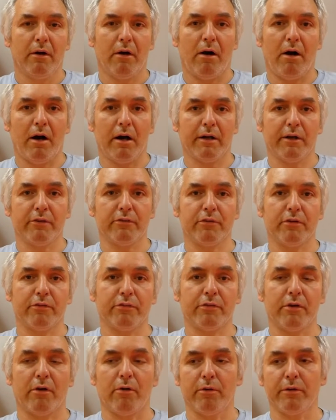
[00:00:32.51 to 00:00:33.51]
August or
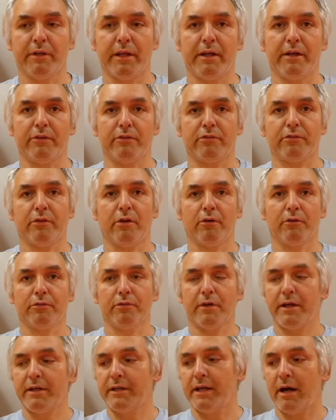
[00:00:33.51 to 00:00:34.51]
so, and then it slows
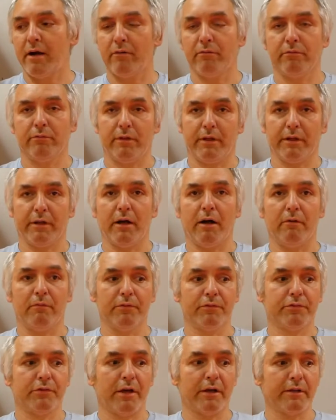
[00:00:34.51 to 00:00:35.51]
right down like all of
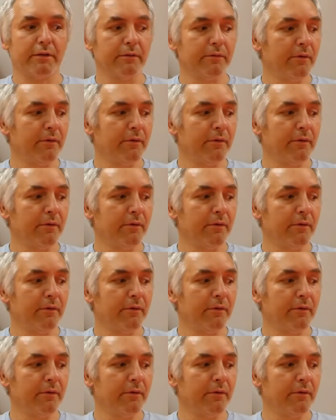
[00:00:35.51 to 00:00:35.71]
a sudden.